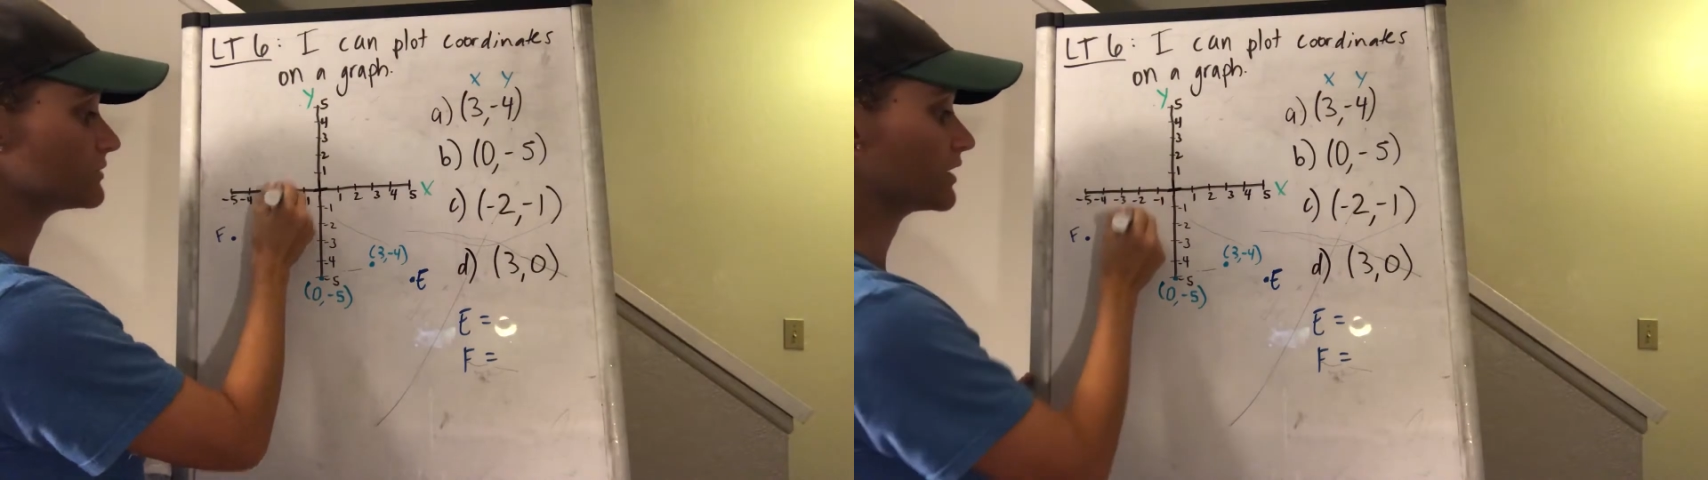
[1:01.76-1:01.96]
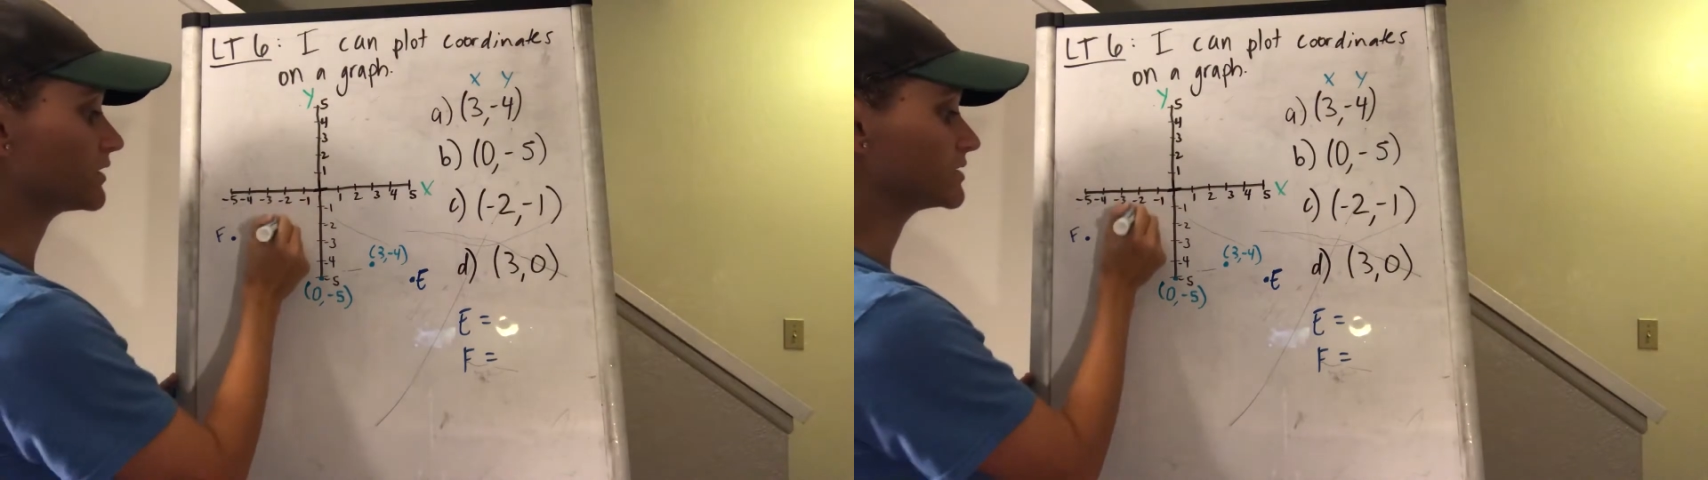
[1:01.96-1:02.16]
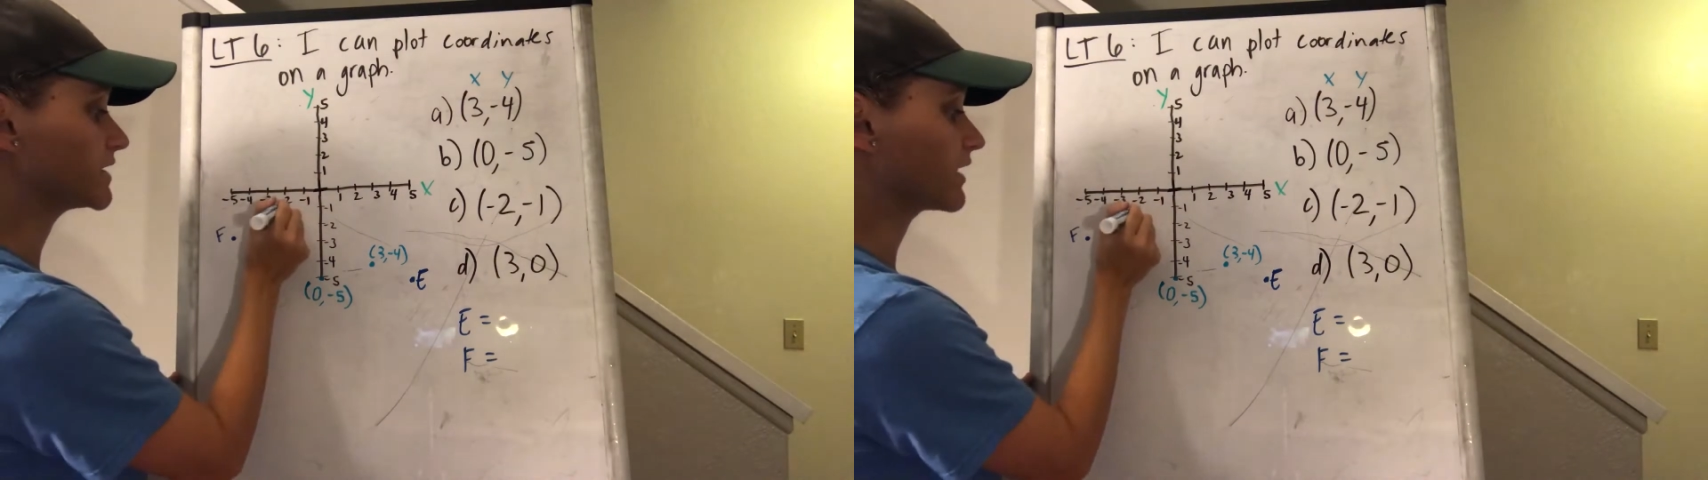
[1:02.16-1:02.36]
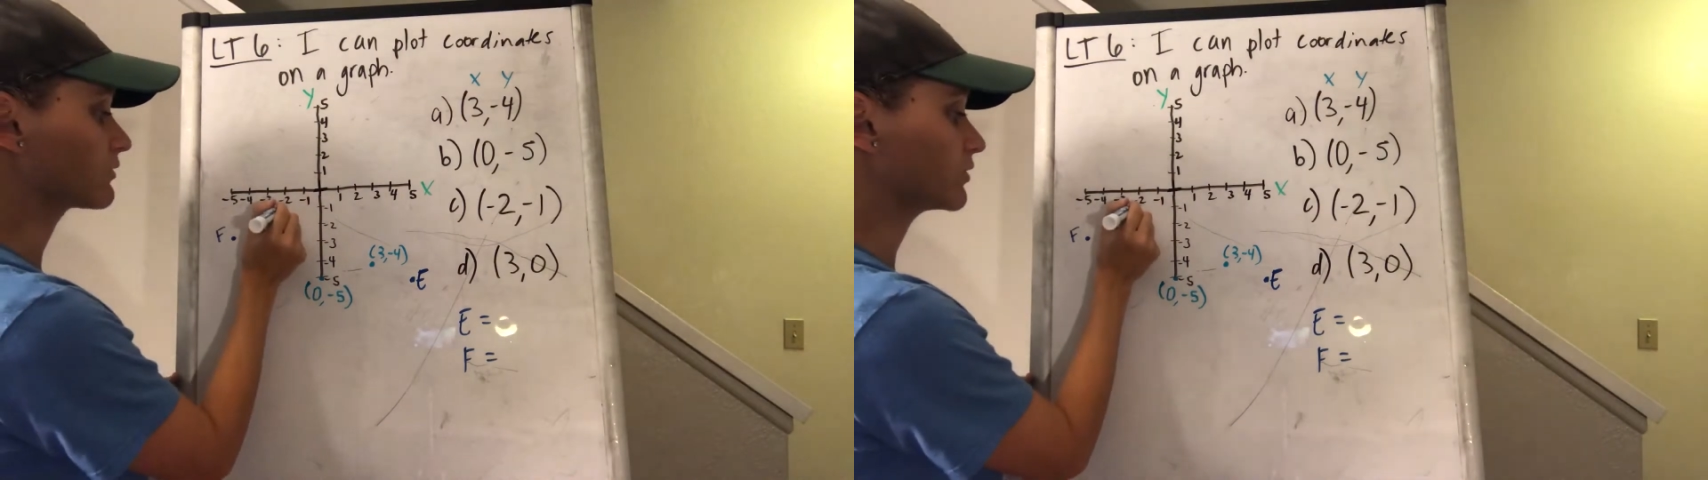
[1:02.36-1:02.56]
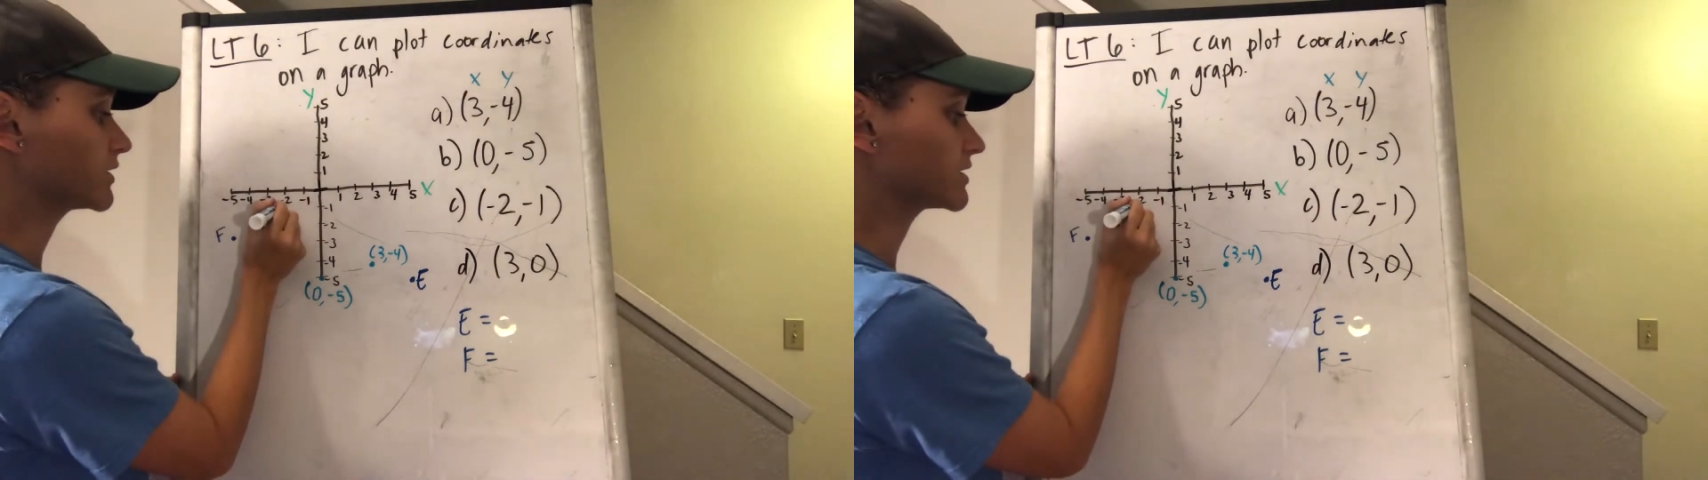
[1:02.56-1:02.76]
and then down
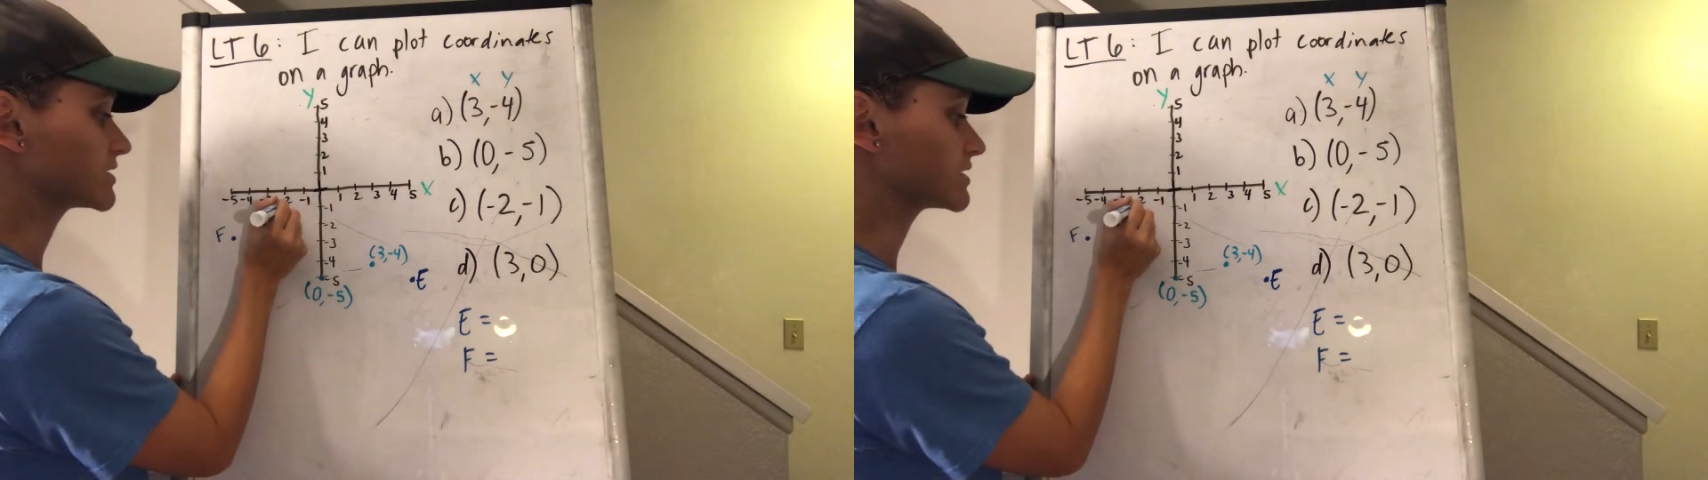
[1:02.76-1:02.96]
1 because it's